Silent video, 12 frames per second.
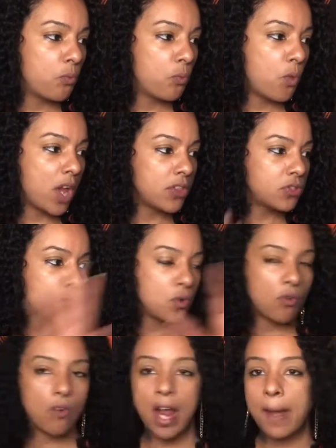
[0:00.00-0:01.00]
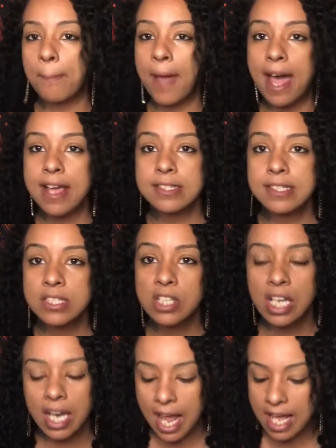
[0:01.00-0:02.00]
went through a rite of passage in
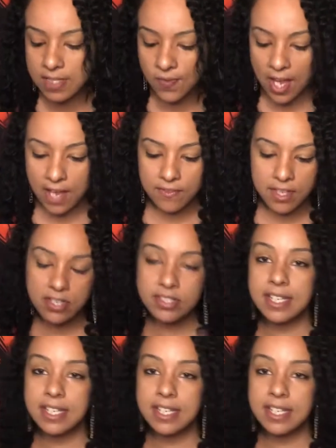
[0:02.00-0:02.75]
the last 5 years